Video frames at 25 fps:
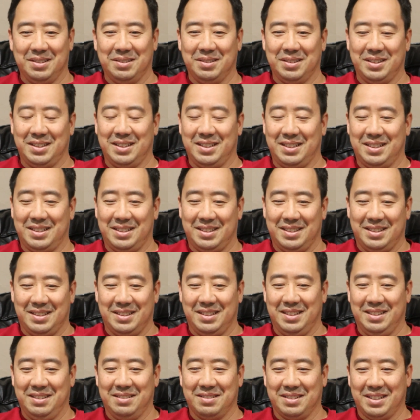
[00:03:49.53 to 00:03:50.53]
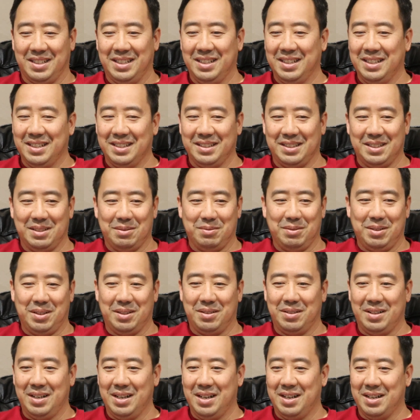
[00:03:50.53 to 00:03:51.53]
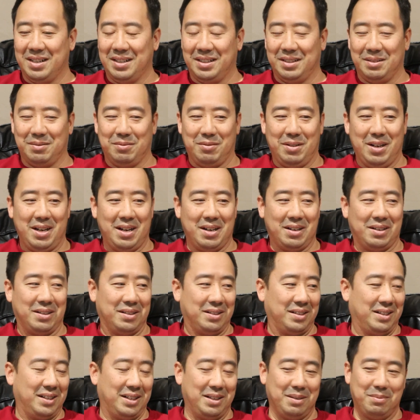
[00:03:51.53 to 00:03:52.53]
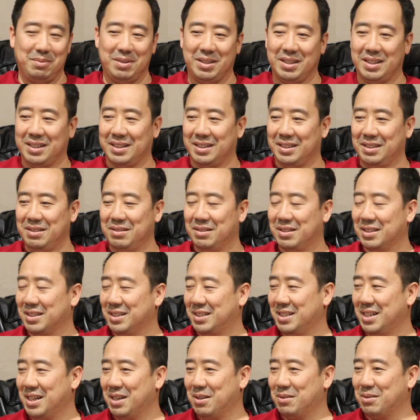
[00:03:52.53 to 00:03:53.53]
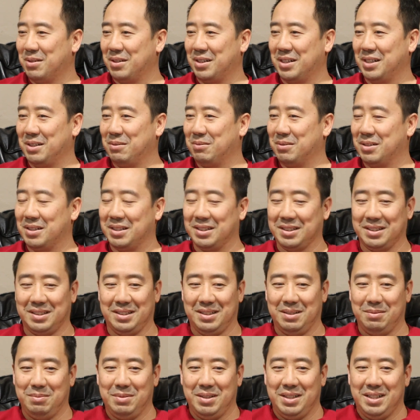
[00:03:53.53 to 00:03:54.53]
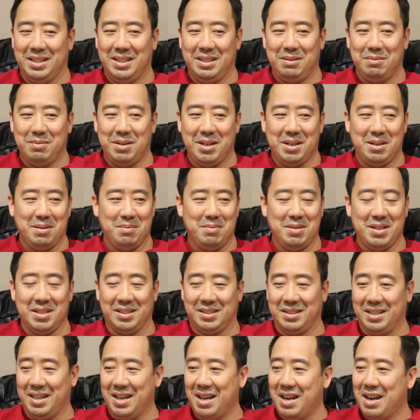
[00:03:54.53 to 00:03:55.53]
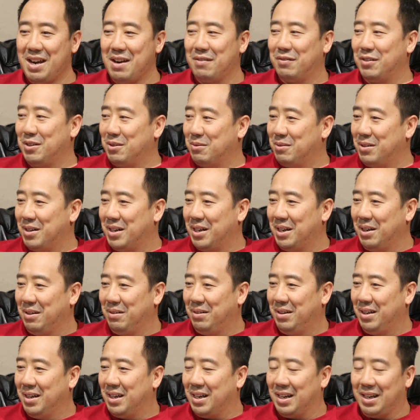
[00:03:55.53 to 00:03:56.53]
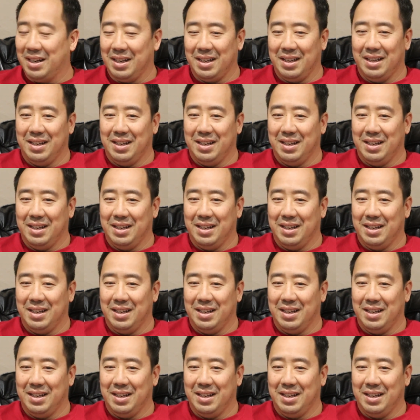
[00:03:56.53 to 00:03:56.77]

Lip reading: was this little kid that went around and, wow, I mean, you could tell where he was. I mean, he made a mess everywhere he went.